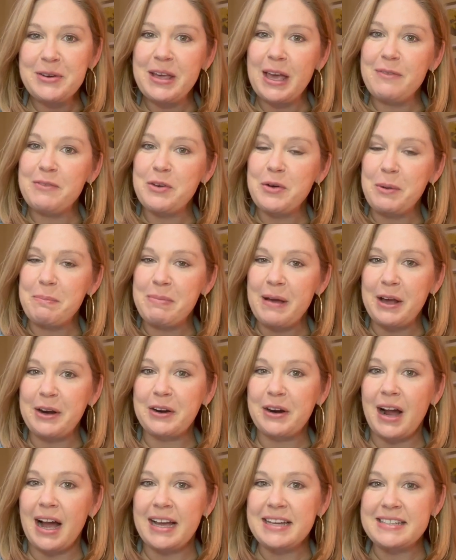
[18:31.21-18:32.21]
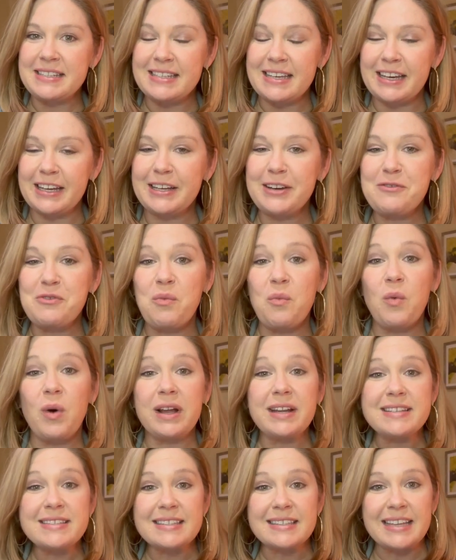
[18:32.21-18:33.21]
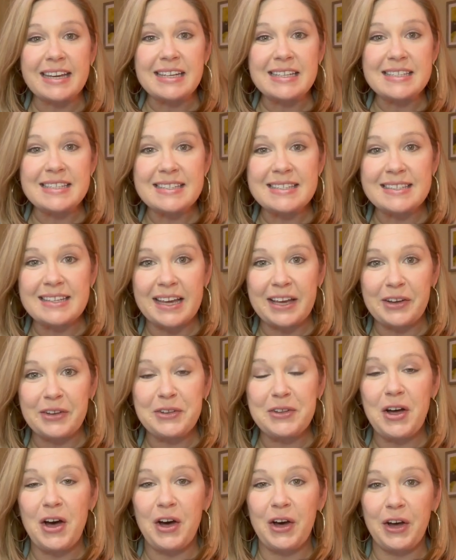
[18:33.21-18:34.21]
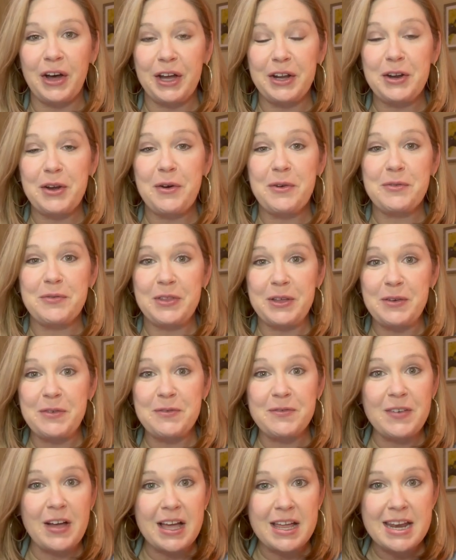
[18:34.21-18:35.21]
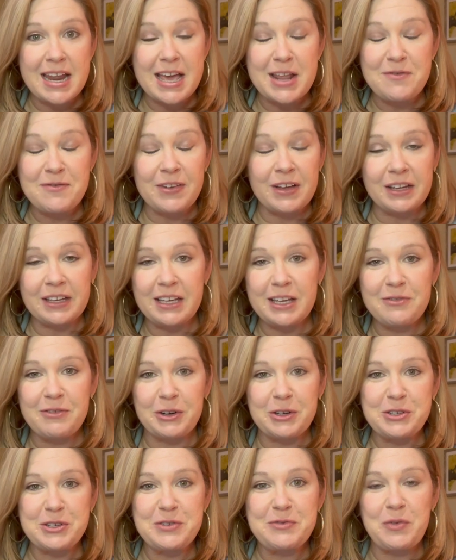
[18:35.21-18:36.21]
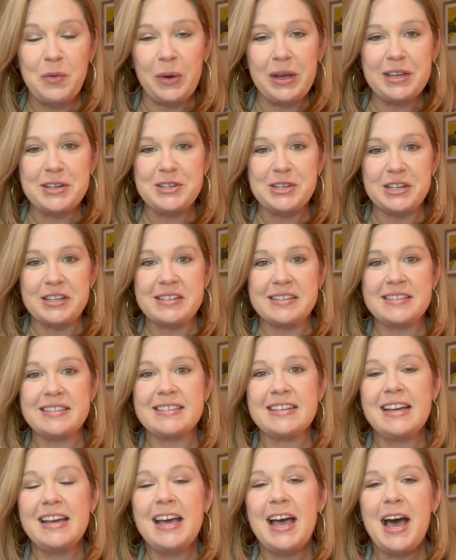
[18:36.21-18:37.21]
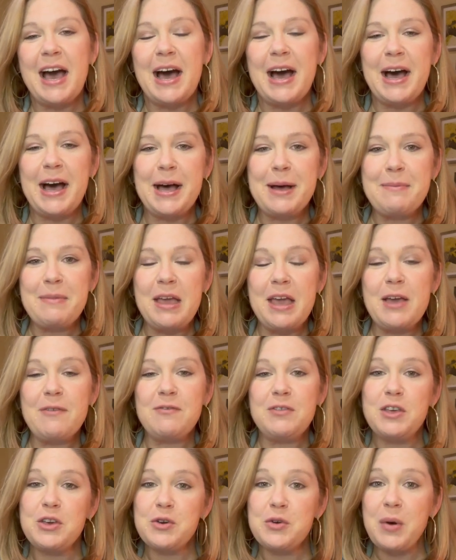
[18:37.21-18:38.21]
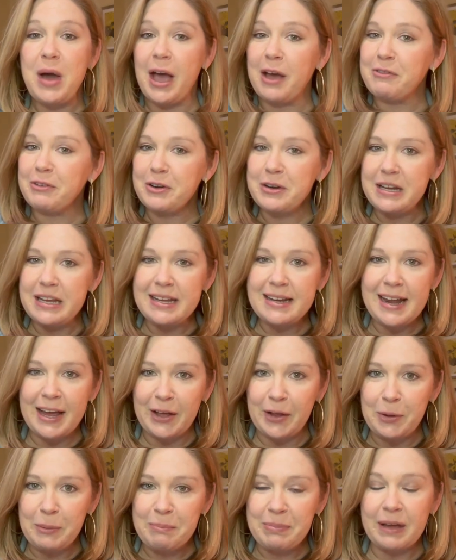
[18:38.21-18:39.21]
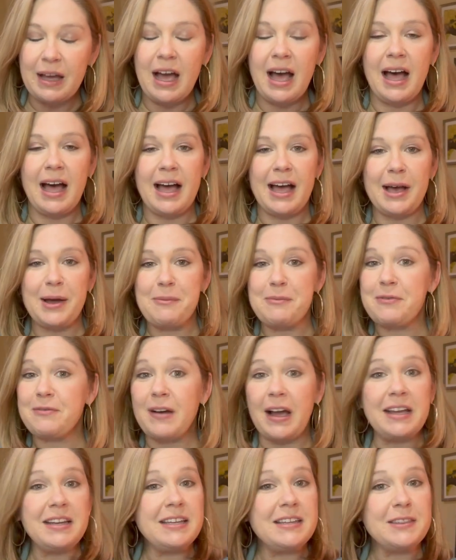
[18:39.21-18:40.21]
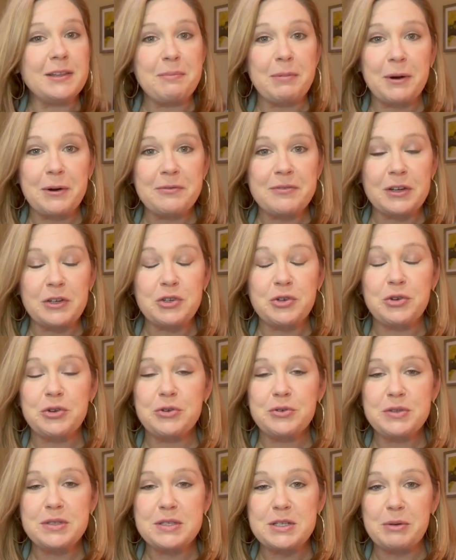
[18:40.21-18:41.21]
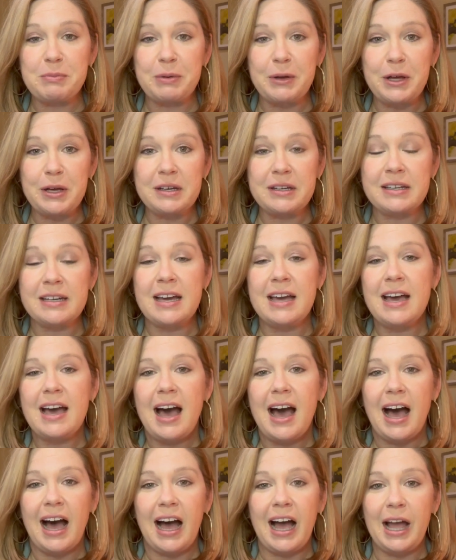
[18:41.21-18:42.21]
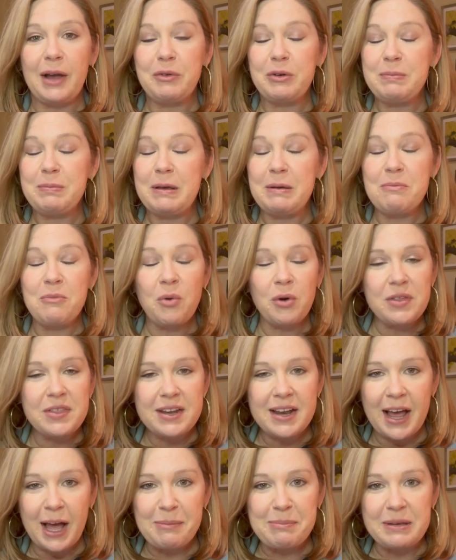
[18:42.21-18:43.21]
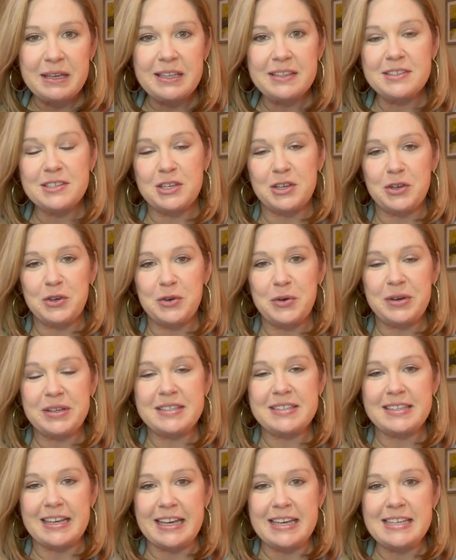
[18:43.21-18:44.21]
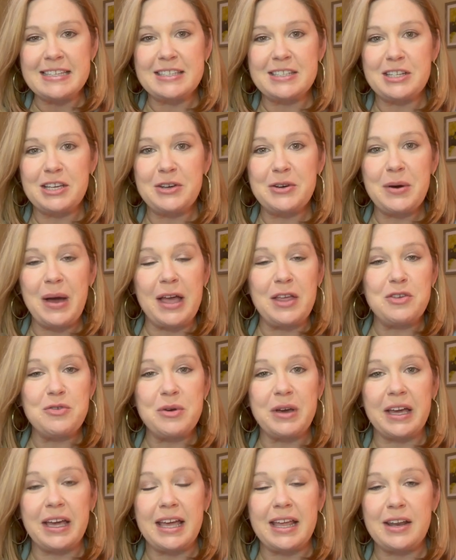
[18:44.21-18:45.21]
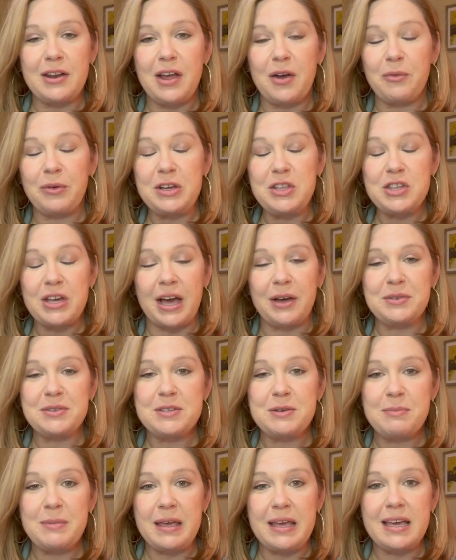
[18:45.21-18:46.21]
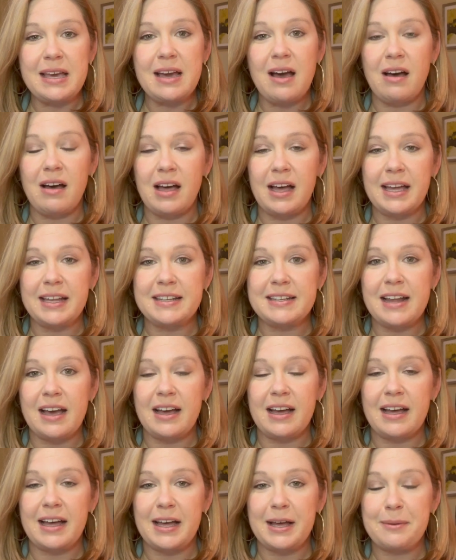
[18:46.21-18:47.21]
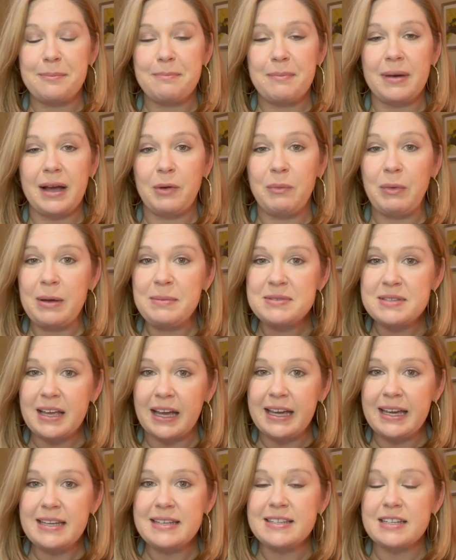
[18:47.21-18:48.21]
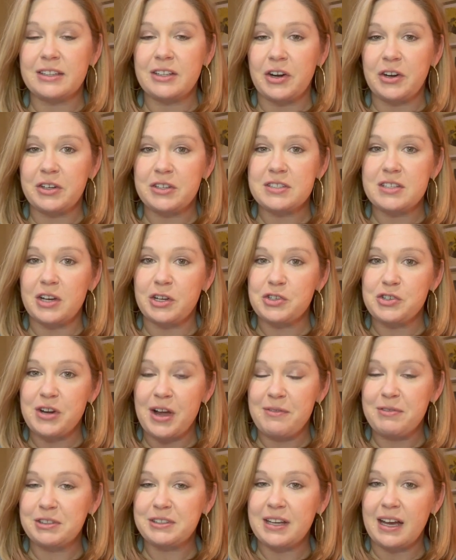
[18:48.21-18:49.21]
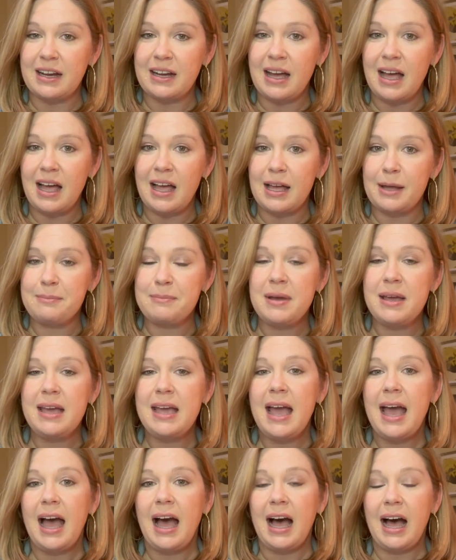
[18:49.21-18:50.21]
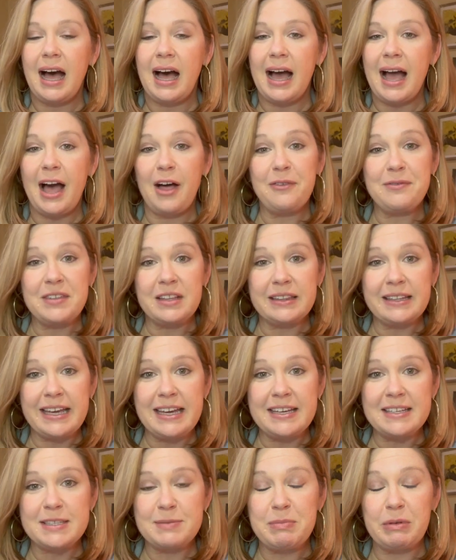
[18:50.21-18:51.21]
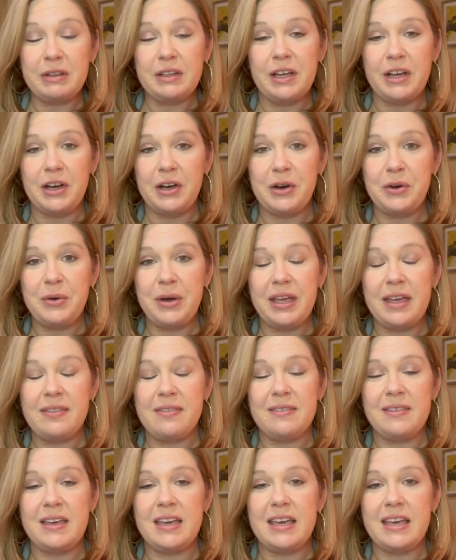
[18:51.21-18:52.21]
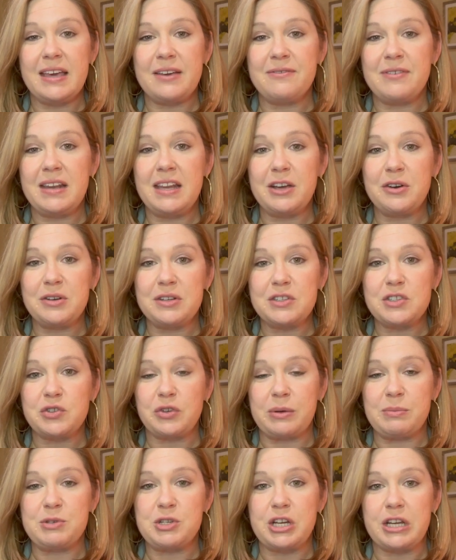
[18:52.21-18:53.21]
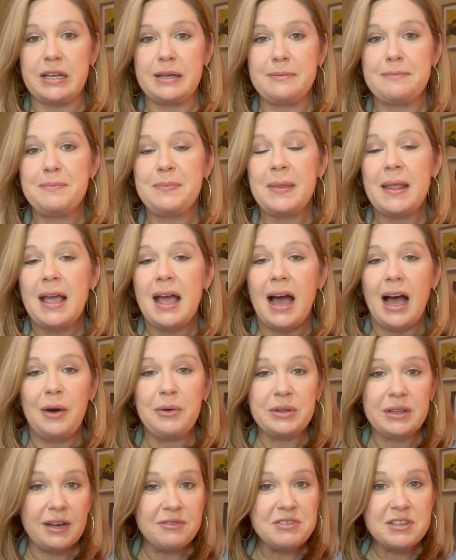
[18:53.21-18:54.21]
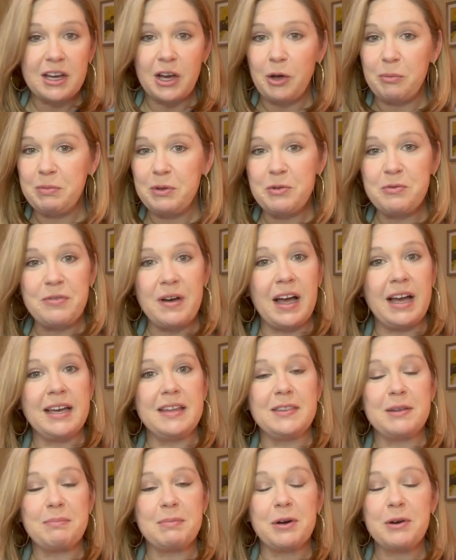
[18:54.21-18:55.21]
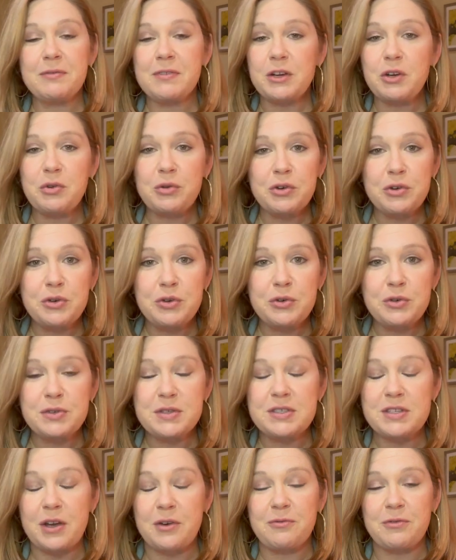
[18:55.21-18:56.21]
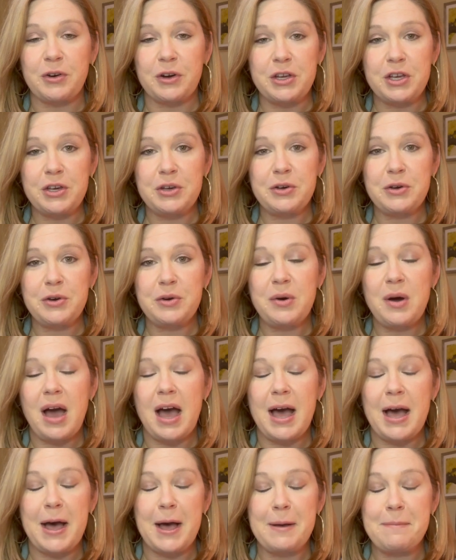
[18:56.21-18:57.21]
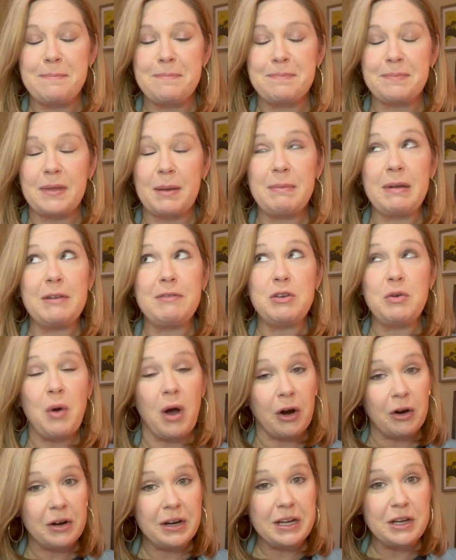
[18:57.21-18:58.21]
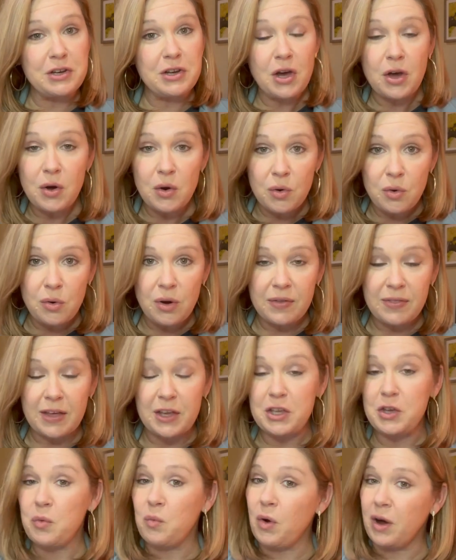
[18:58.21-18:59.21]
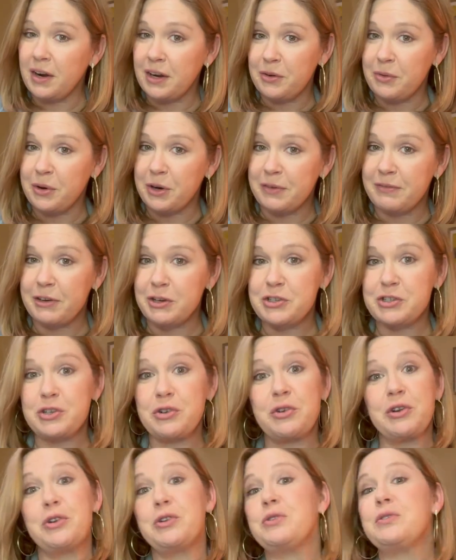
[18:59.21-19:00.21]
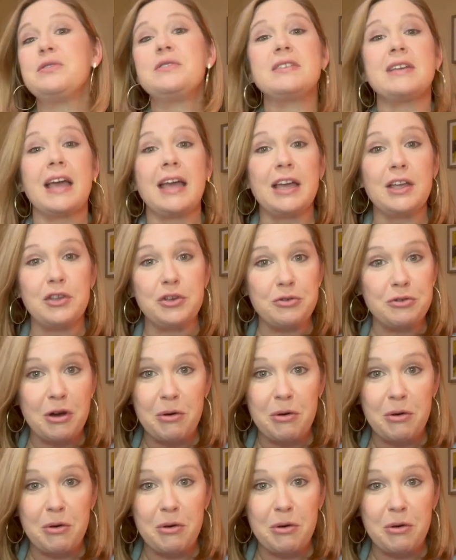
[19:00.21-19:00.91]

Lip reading: gave you a better idea of what it's like to sail on the fun and funky Virgin Voyages. If you ever need help finding the perfect cruise to book, I would be more than happy to assist you, and you can reach out to me on my website, larksongtravel.com. I'll have the links below in the video description. I would love to help you find the perfect cruise for you. But if you already know that you want to go on a Virgin cruise and you know